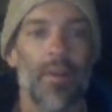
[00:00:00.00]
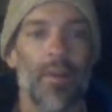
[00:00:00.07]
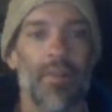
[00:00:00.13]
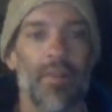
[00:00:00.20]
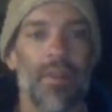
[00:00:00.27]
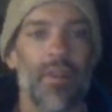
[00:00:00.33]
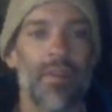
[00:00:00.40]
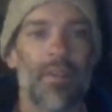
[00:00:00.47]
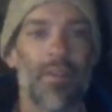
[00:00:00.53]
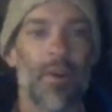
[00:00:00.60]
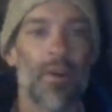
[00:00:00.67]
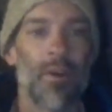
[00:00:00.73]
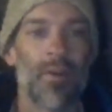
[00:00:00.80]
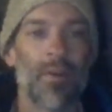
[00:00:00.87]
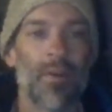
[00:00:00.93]
This is
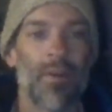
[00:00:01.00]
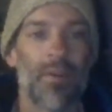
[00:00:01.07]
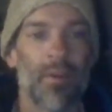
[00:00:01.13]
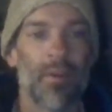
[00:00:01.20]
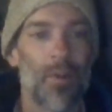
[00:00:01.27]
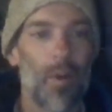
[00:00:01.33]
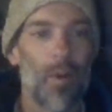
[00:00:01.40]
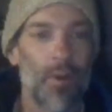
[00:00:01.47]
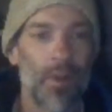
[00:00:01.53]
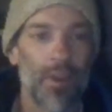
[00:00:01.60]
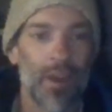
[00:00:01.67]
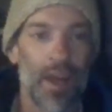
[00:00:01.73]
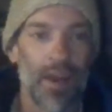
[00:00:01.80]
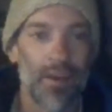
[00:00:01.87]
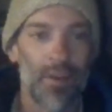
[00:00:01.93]
all quoted
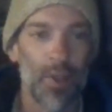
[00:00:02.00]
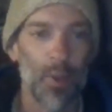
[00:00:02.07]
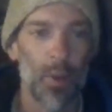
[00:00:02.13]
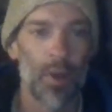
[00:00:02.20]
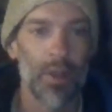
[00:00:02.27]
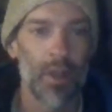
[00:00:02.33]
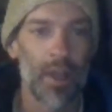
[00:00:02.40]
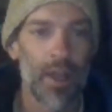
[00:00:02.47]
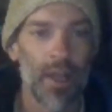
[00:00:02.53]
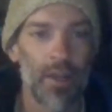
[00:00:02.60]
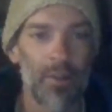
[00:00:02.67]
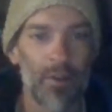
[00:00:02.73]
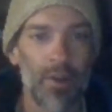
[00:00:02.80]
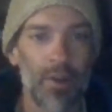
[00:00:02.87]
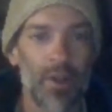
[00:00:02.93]
now. ULA
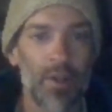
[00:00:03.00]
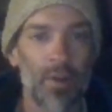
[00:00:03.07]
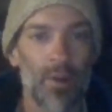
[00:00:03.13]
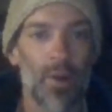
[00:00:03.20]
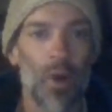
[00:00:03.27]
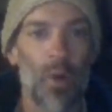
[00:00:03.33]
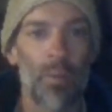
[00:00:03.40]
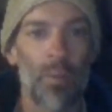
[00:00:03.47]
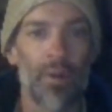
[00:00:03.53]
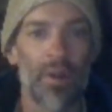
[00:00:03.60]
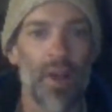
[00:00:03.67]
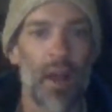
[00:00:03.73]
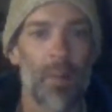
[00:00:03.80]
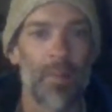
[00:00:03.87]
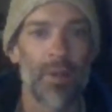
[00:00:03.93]
entered into an open
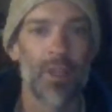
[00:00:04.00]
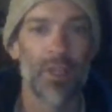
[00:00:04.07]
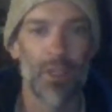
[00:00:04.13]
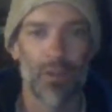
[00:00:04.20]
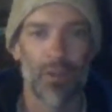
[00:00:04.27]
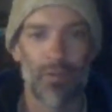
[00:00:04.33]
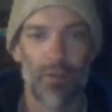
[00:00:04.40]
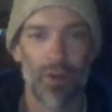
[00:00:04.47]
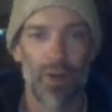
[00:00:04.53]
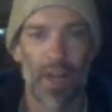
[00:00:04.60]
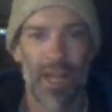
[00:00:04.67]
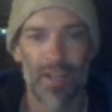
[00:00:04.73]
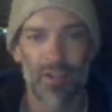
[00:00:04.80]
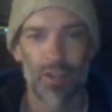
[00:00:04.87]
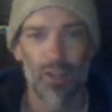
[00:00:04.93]
competition for
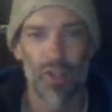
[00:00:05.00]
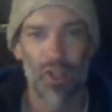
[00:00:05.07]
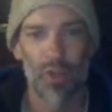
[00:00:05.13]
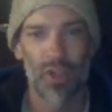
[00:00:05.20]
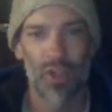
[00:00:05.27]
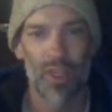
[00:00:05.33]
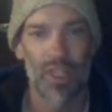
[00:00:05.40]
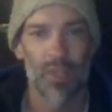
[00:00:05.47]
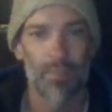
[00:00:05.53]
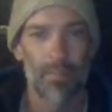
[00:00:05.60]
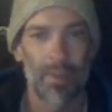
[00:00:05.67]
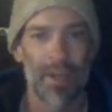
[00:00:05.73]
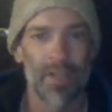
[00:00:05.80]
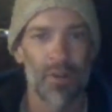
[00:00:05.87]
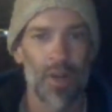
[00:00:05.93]
NASA's Lucy
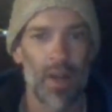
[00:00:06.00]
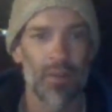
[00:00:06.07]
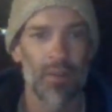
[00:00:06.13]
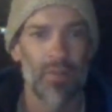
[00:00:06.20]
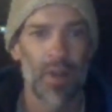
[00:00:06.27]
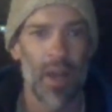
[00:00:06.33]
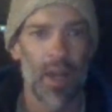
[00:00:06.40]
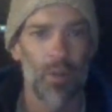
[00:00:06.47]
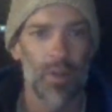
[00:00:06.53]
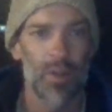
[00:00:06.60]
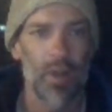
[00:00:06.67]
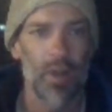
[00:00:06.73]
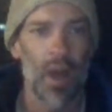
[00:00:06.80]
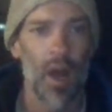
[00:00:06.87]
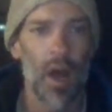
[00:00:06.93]
spacecraft and was
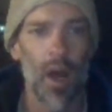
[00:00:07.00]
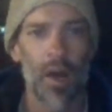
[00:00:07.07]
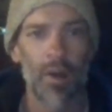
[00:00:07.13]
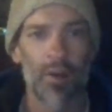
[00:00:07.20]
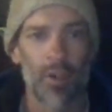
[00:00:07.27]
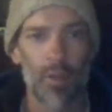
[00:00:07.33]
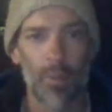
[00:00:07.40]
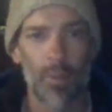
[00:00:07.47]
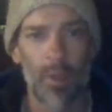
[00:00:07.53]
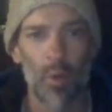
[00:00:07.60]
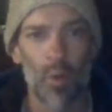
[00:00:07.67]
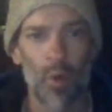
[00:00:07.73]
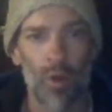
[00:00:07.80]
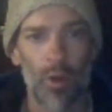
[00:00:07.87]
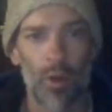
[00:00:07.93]
honored to be
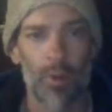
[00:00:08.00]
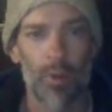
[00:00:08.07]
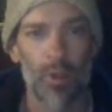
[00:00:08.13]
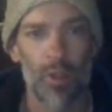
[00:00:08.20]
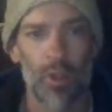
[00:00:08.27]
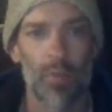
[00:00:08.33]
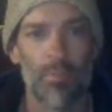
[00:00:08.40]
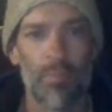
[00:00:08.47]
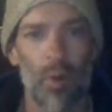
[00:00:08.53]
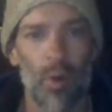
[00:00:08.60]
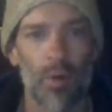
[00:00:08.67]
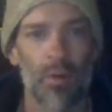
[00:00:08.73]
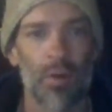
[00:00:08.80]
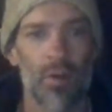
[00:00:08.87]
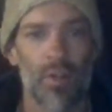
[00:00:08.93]
awarded this
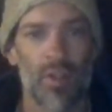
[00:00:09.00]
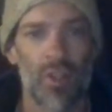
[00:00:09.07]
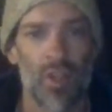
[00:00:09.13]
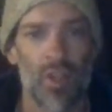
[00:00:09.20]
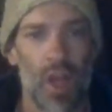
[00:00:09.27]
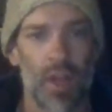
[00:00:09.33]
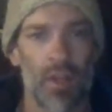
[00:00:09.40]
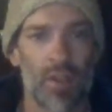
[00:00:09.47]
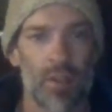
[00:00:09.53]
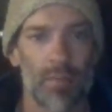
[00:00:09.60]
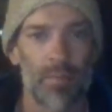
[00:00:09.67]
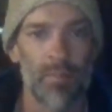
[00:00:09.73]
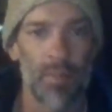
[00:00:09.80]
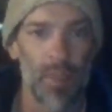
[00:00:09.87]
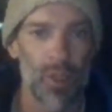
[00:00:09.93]
important science
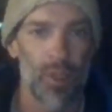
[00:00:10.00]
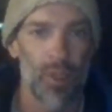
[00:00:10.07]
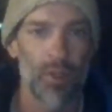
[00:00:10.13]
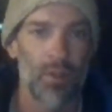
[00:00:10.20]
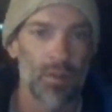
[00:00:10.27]
mission.